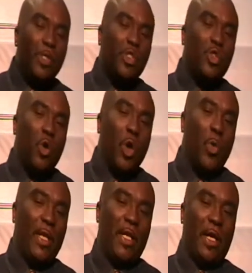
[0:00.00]
was
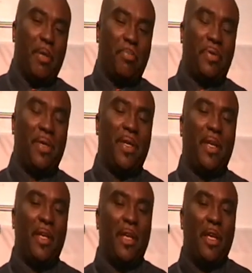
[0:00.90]
growing up,
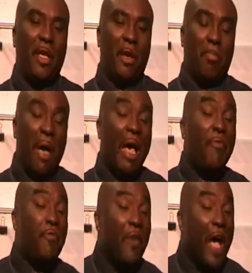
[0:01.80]
my
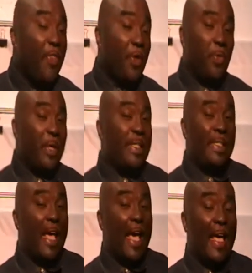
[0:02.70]
father would
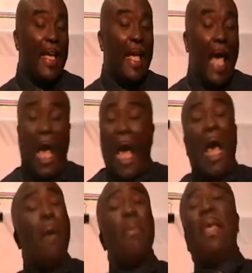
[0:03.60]
say,
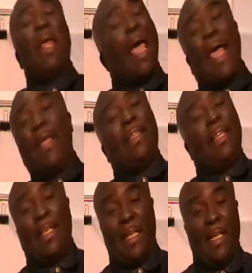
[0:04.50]
I'm an
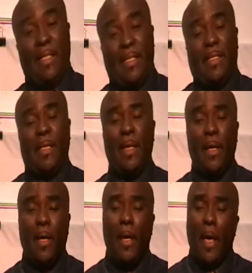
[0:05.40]
atheist.
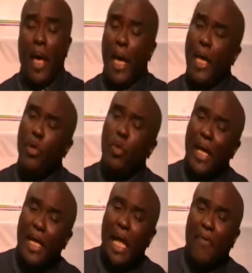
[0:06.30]
And
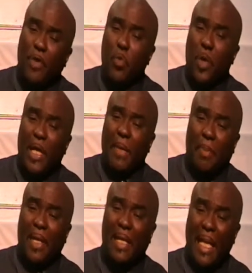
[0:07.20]
we never really
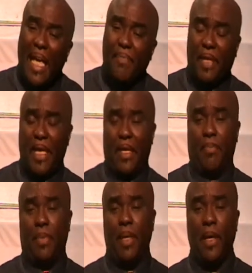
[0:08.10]
believed
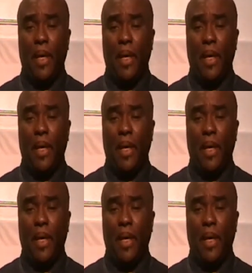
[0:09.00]
him.